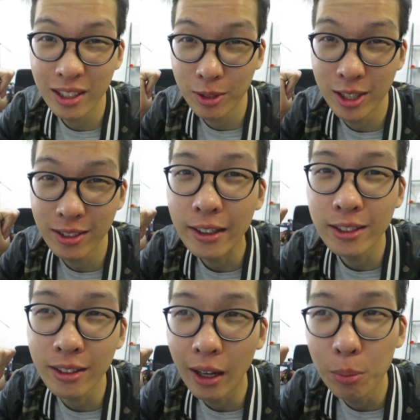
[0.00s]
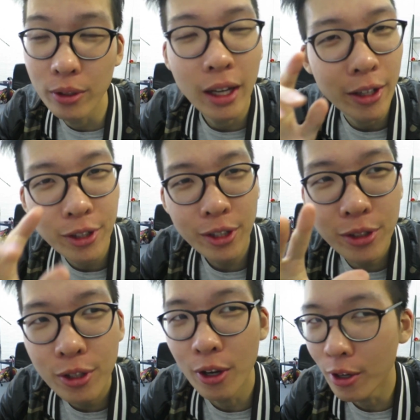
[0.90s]
means I'm going to take the skateboard. Now, I
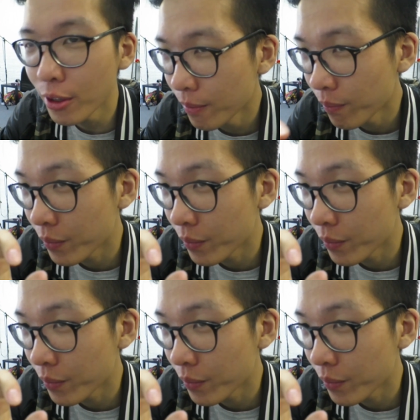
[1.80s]
don't know